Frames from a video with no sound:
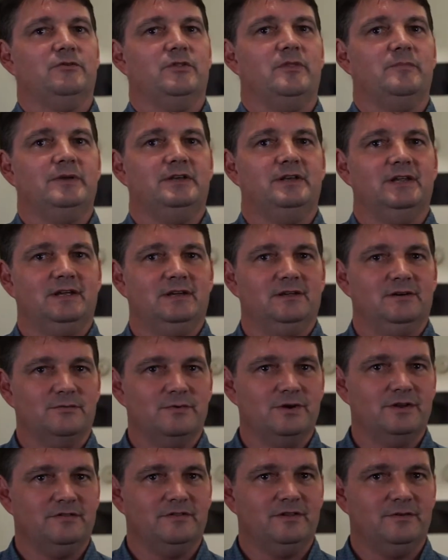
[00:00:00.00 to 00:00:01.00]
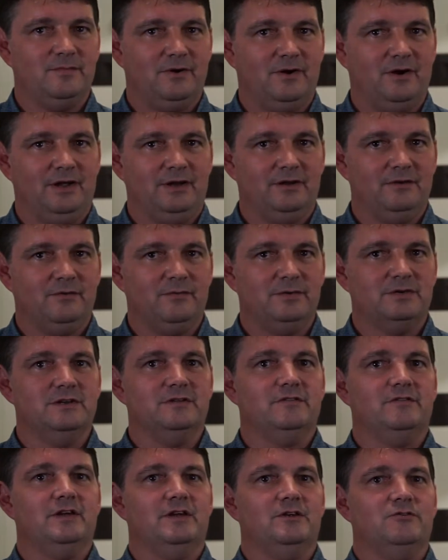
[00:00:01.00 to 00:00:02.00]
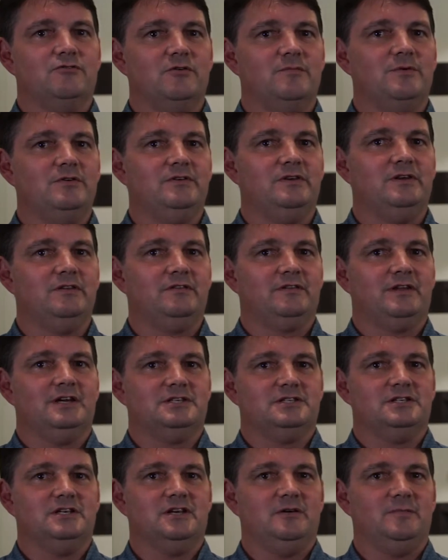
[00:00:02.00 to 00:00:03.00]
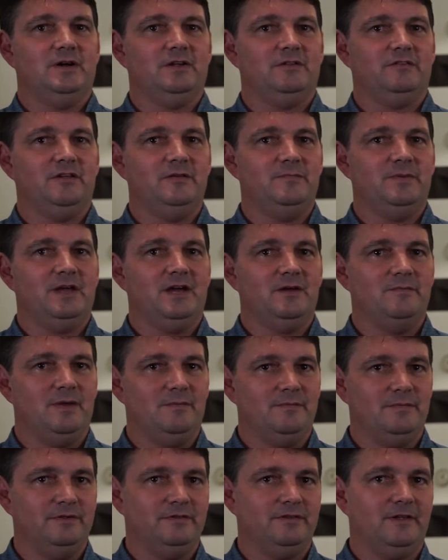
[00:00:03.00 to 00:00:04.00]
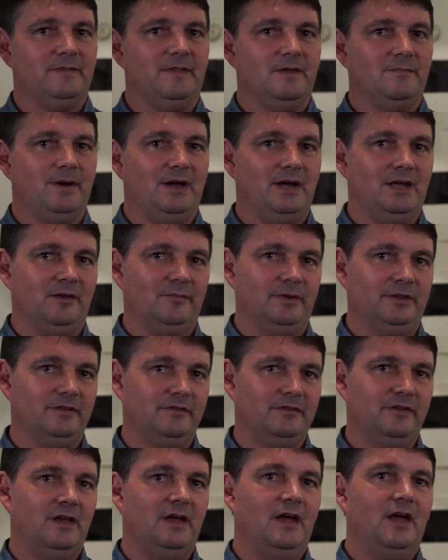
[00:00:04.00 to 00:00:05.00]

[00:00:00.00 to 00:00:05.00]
with a particular reason in mind, which is to contribute to discussion among CPA members and their parliaments